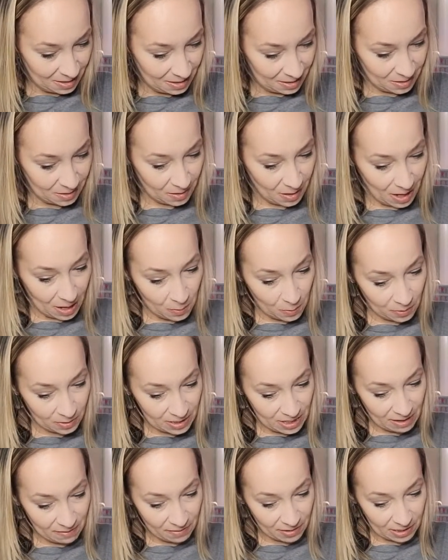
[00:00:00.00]
So I will
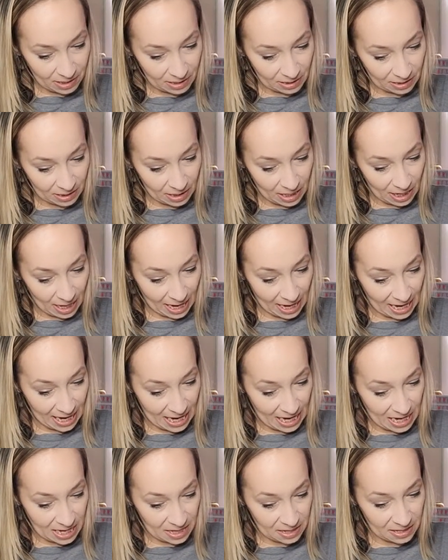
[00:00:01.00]
definitely
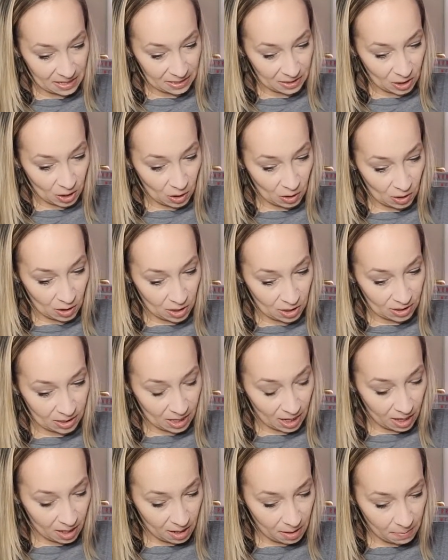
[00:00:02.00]
hang these cards
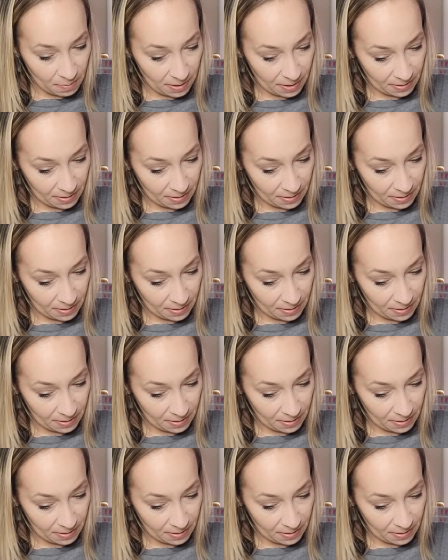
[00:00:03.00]
up